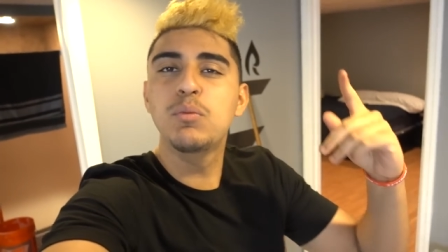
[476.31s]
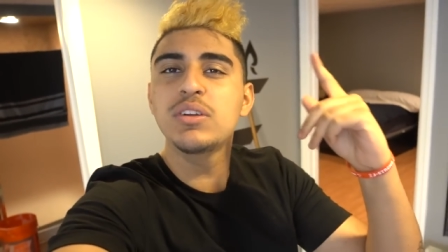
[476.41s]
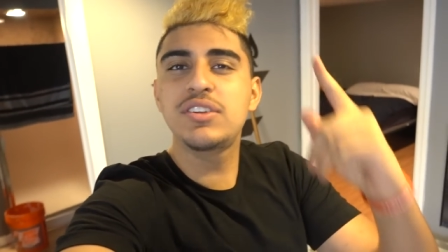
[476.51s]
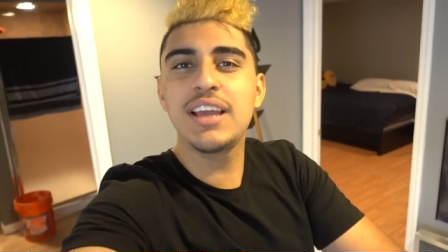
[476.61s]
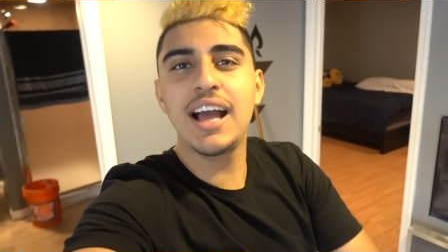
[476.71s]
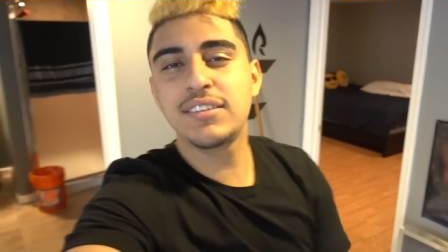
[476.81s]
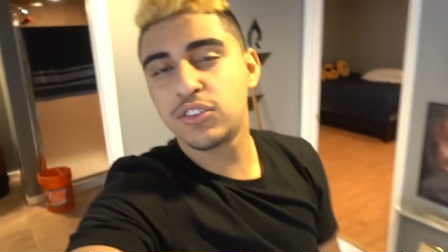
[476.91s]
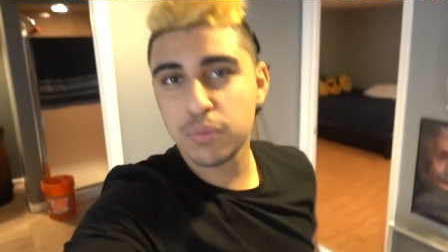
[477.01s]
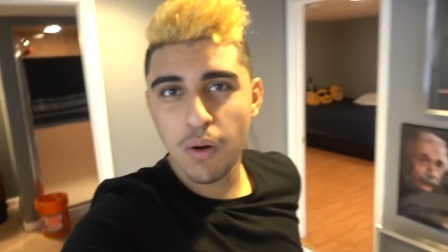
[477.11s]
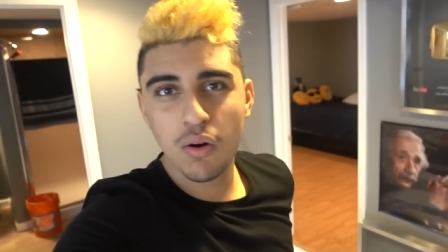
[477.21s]
but we'll see you guys in
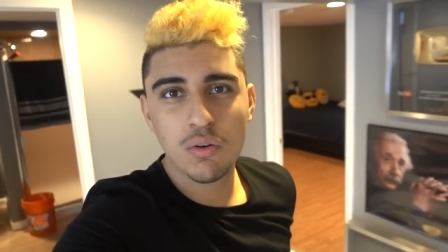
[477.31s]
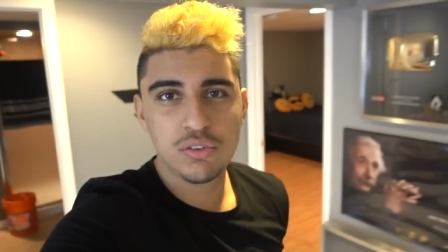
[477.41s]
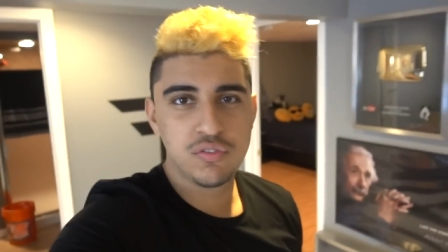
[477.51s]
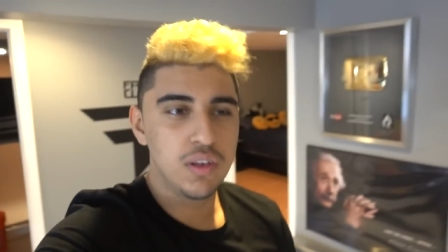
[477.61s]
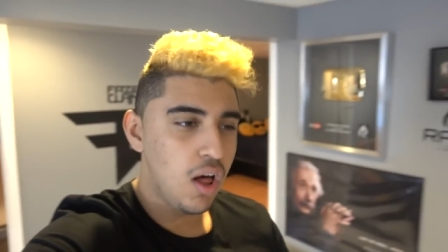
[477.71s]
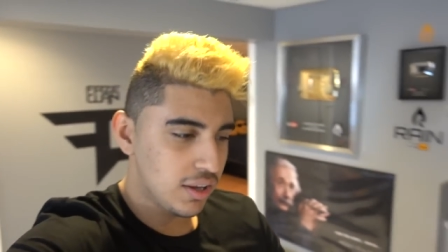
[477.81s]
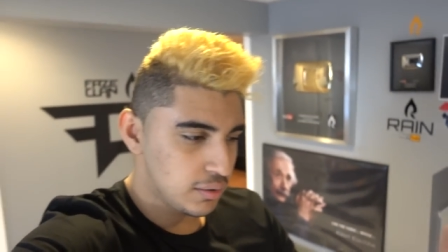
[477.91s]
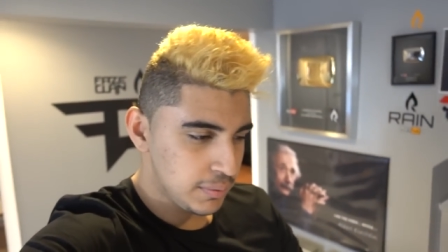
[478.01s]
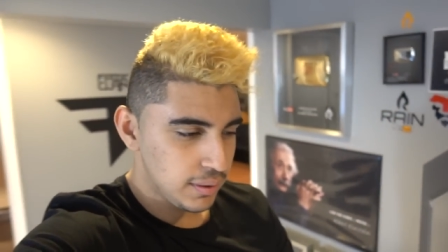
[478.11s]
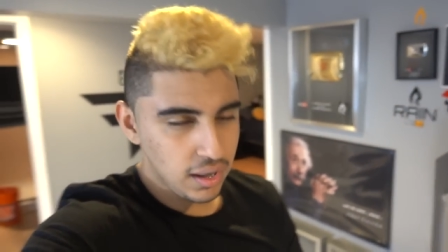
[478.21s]
tomorrow's vlog.
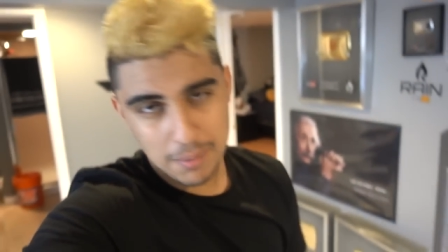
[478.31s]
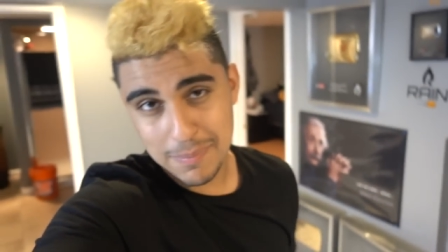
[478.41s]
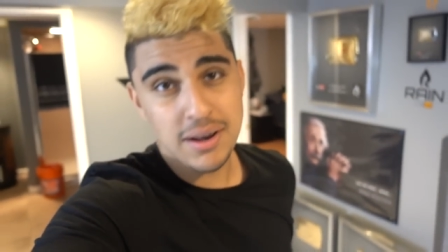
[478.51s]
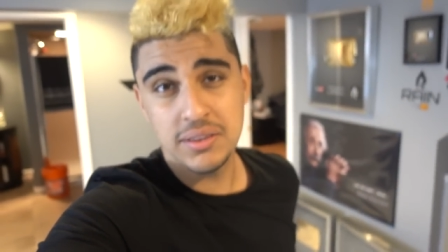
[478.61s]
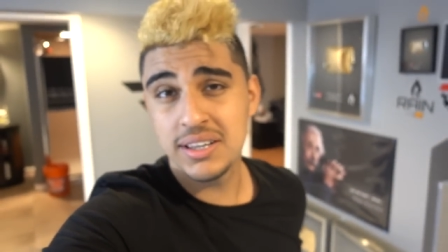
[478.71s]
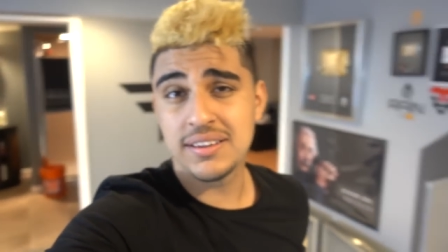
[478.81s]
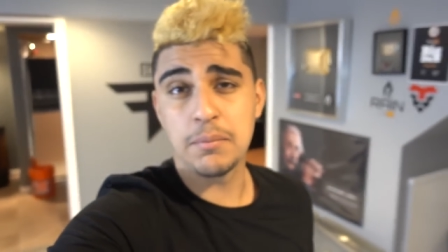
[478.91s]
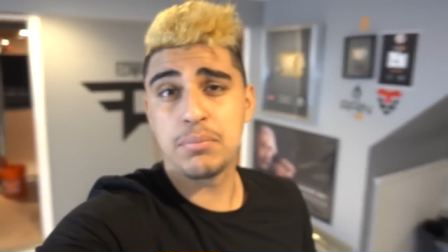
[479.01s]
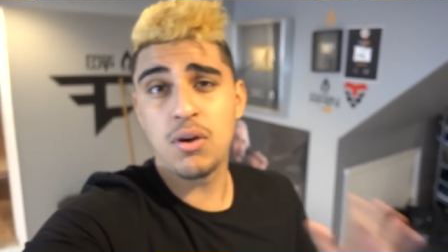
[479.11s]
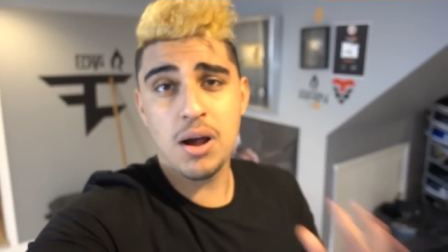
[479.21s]
It'll be a lot better than this, I
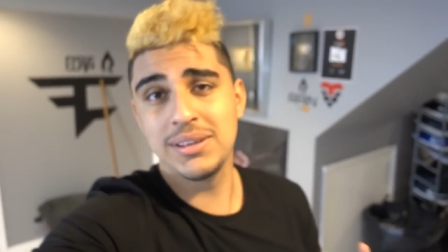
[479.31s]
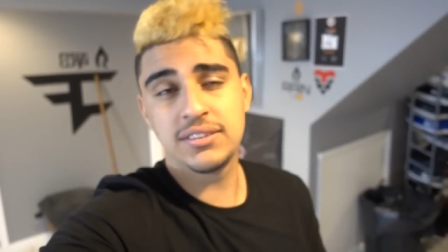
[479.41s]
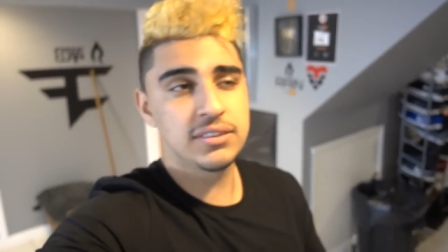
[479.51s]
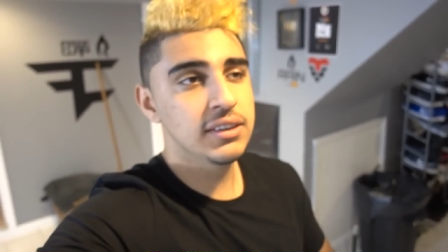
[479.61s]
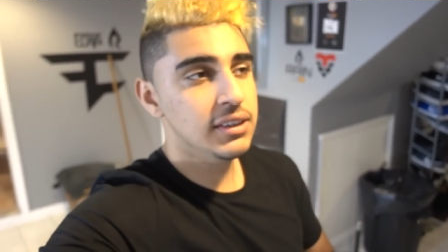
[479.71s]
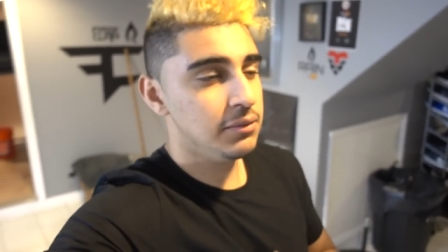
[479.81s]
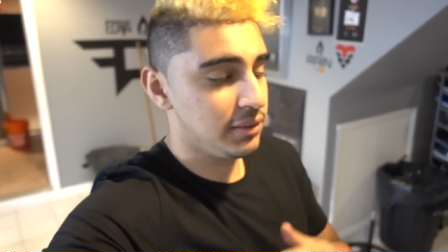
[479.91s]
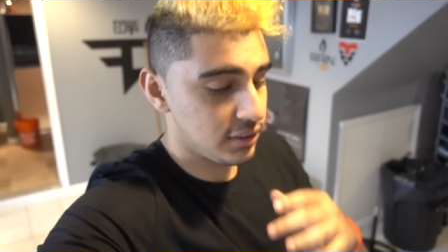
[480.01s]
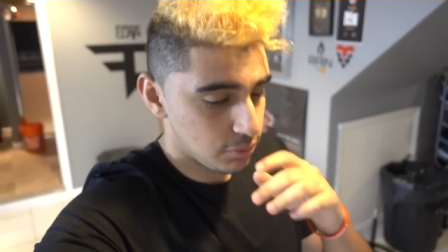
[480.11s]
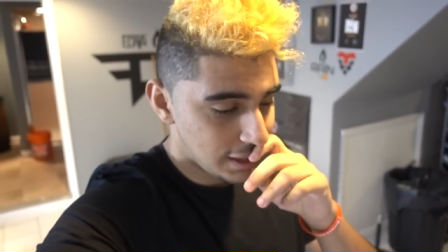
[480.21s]
promise,
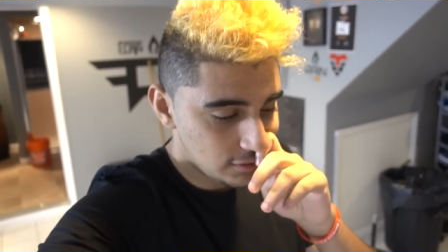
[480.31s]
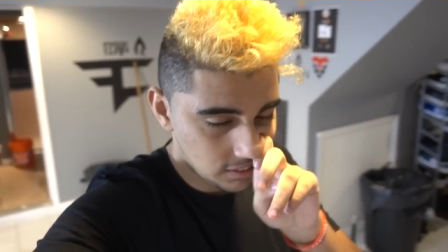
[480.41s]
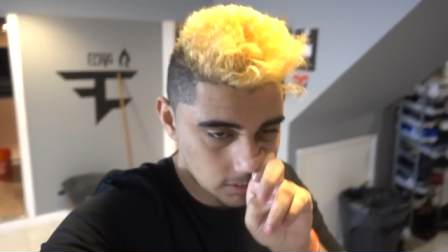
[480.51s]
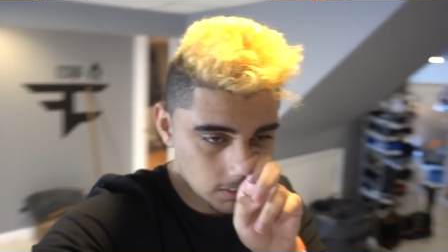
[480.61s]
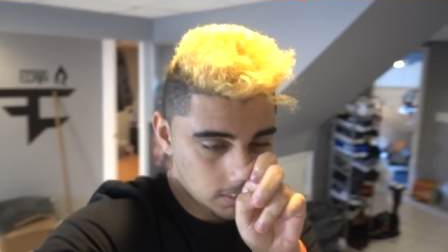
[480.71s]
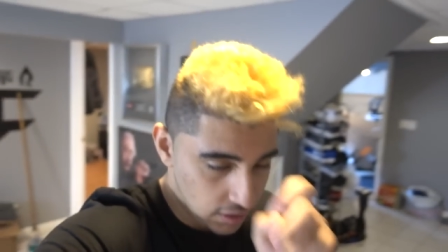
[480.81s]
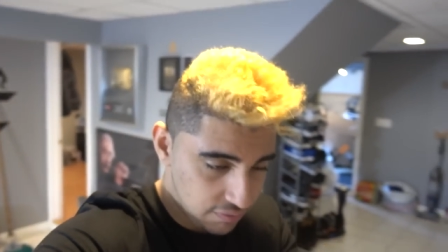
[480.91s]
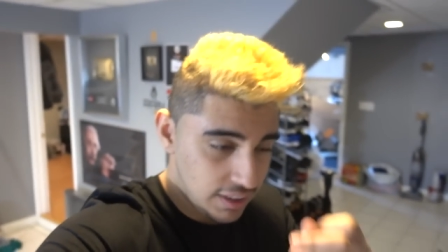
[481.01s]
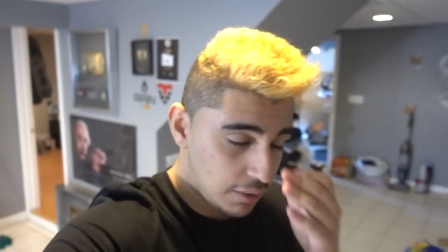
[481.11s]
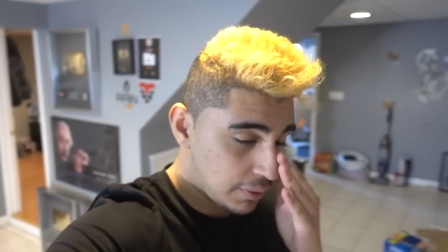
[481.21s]
because we'll actually do
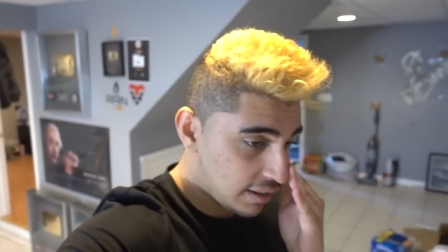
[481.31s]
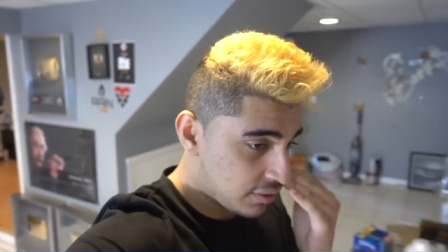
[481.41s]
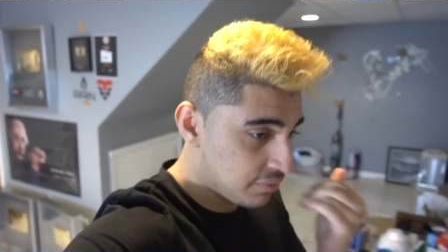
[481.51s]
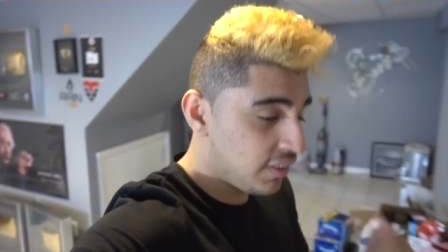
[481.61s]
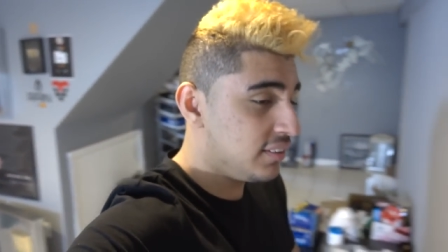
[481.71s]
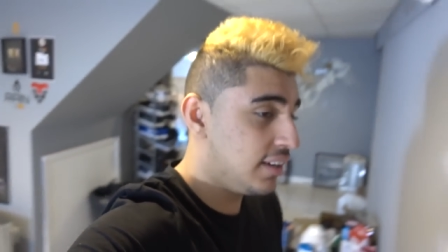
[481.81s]
stuff. Nick, we're going to have some fun